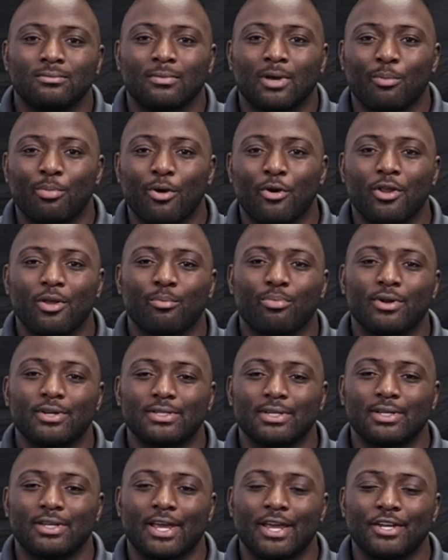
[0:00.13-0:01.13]
My podium
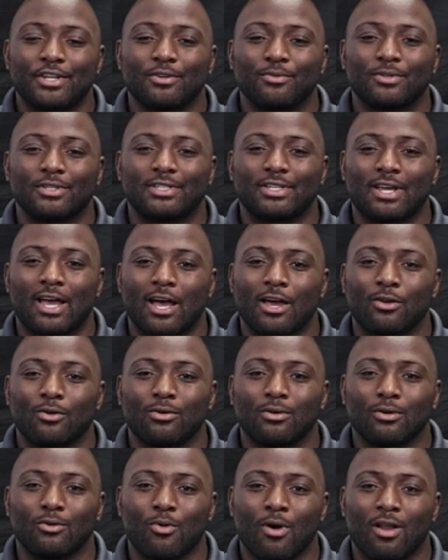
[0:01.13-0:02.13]
presentation was
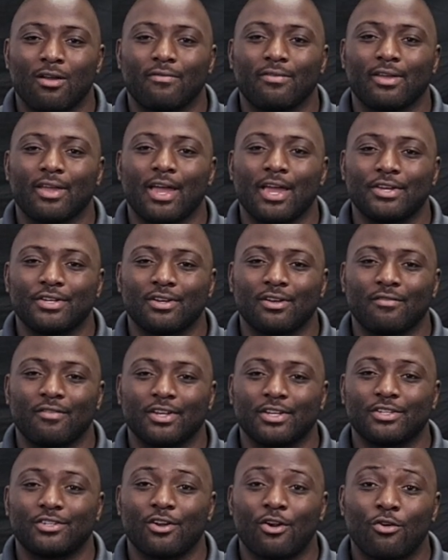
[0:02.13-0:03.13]
titled Quantification of
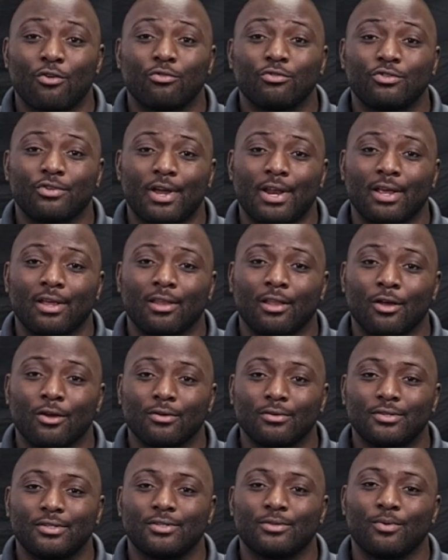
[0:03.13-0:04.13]
External Training
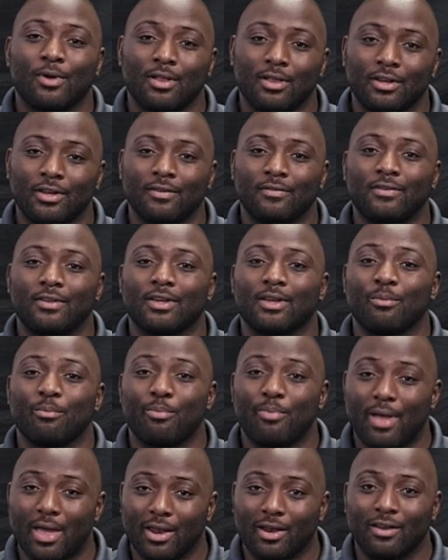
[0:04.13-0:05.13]
Loads Relative to
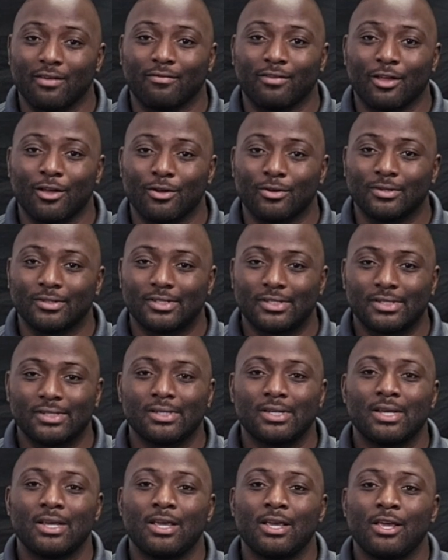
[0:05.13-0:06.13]
Competitive Loads
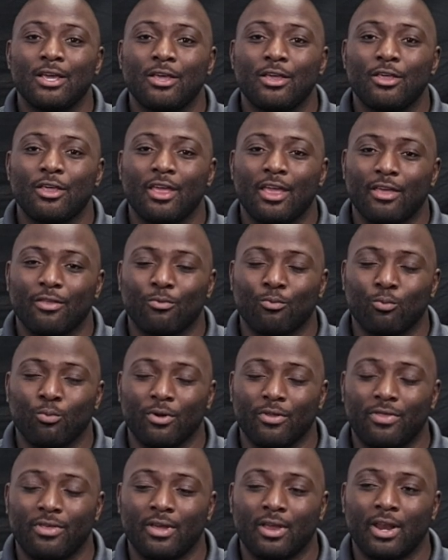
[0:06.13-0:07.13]

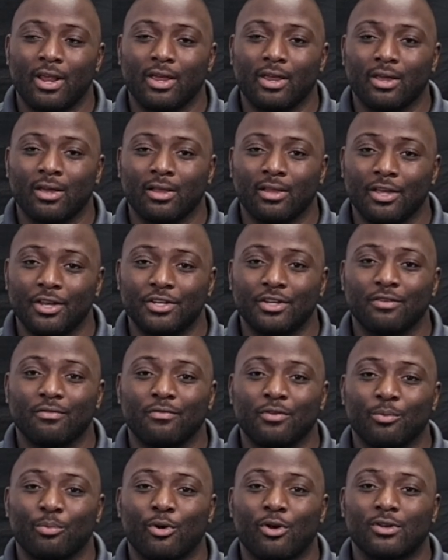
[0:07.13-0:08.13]
within a
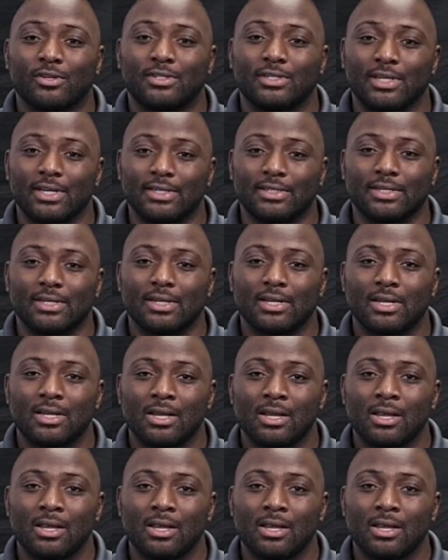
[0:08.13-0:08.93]
Collegiate Football Season.